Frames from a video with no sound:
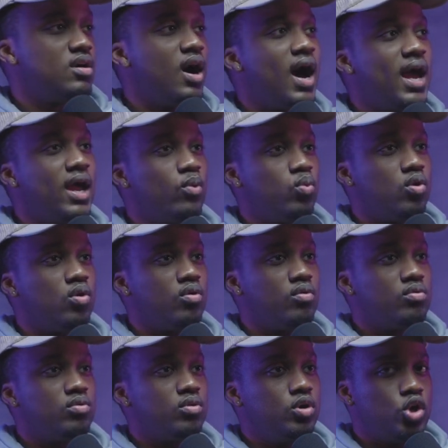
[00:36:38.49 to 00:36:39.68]
I will
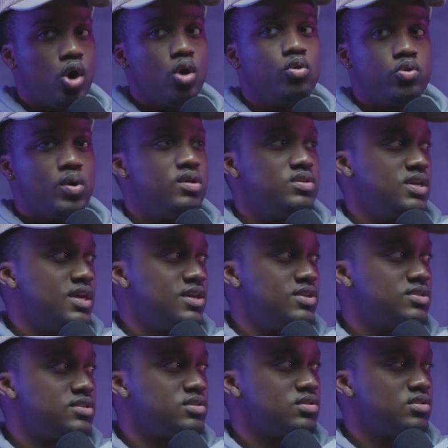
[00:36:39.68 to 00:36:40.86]
go throughout
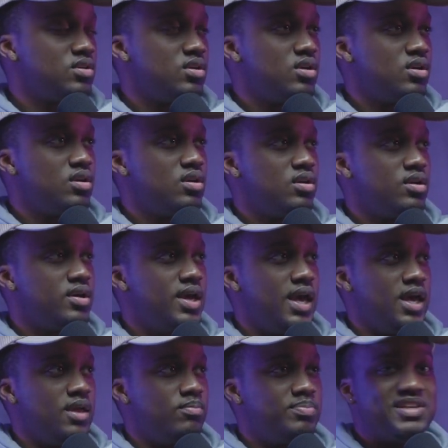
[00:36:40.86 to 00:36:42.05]
days
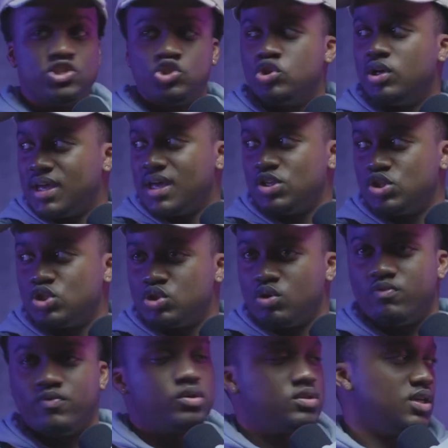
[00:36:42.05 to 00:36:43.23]
and be, again, just so
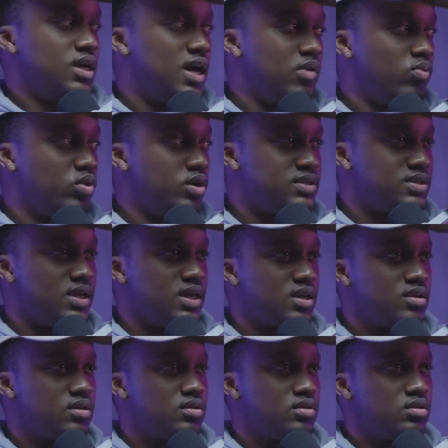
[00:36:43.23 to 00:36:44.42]
focused on God where it's like,